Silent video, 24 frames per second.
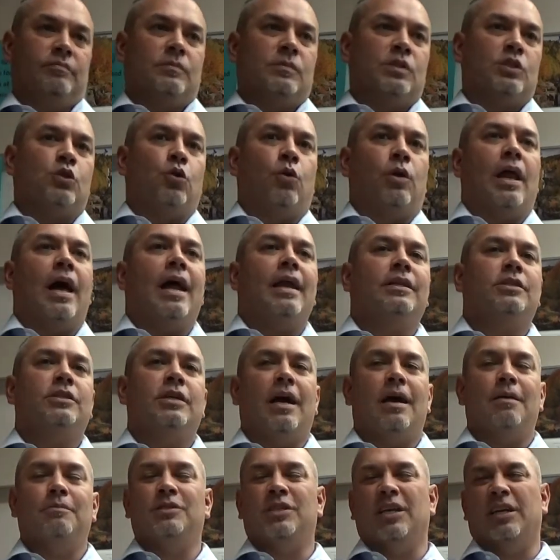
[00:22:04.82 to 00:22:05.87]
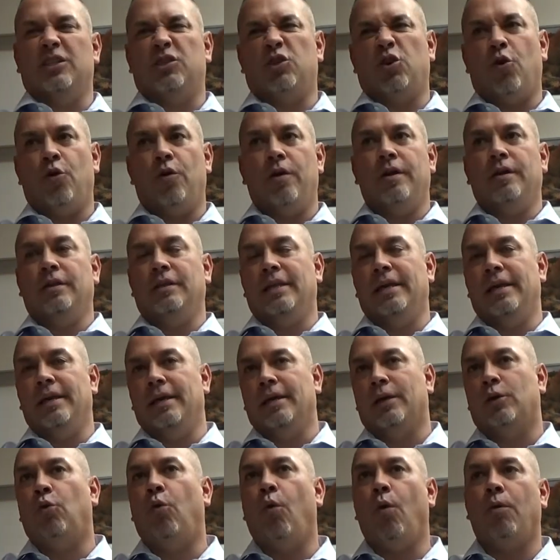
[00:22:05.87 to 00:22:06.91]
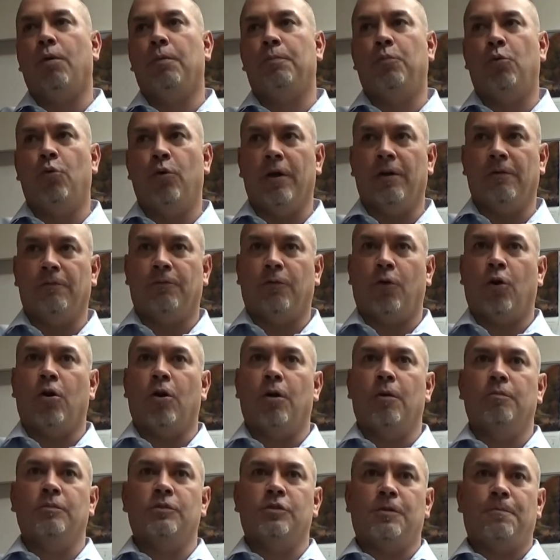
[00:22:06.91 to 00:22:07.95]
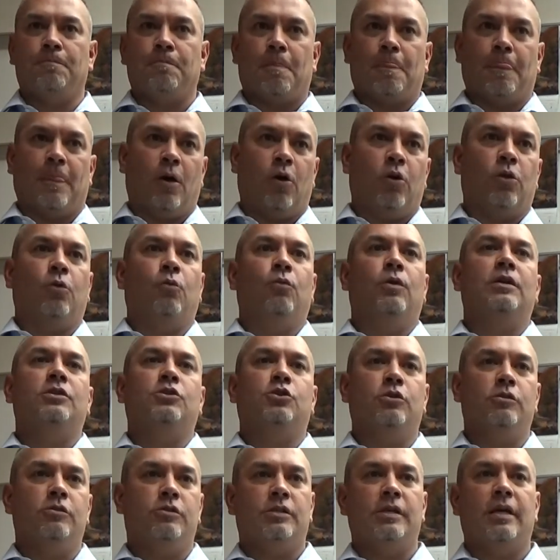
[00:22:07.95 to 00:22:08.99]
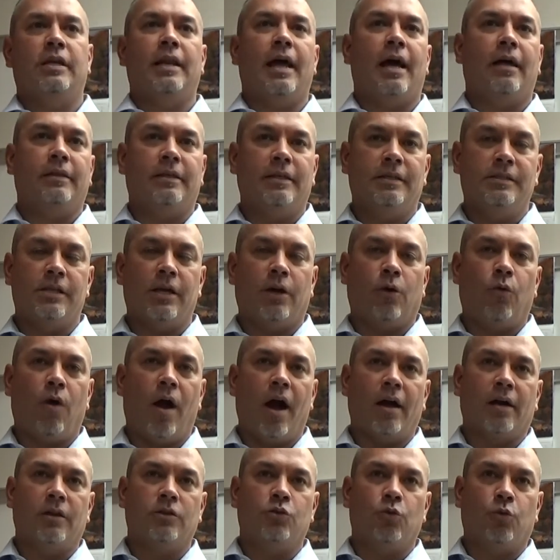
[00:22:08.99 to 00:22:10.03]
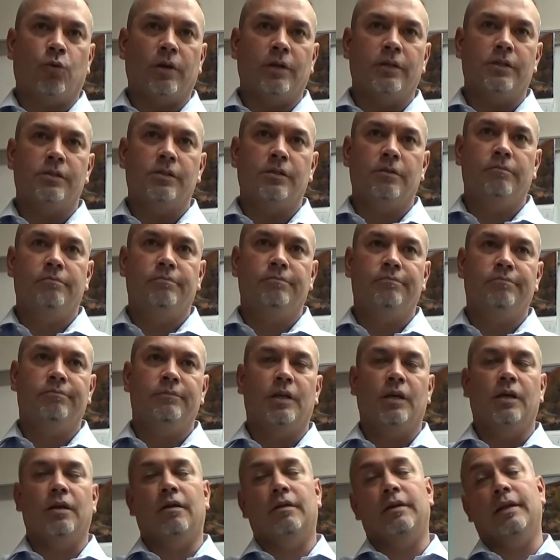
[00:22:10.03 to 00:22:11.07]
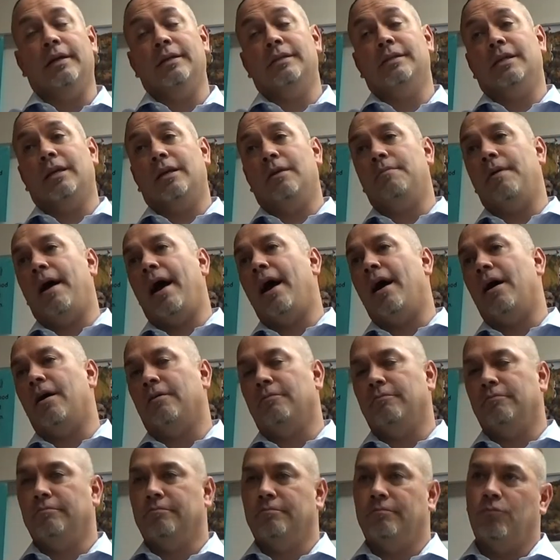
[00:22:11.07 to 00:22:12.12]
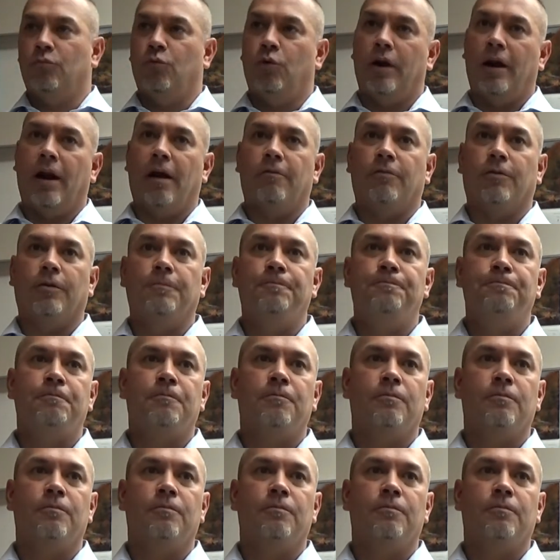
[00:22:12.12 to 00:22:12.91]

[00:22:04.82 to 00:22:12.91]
So a lot of times the court reporting firms are the ones who send out these interrogatories. You know, they send them out, whatever.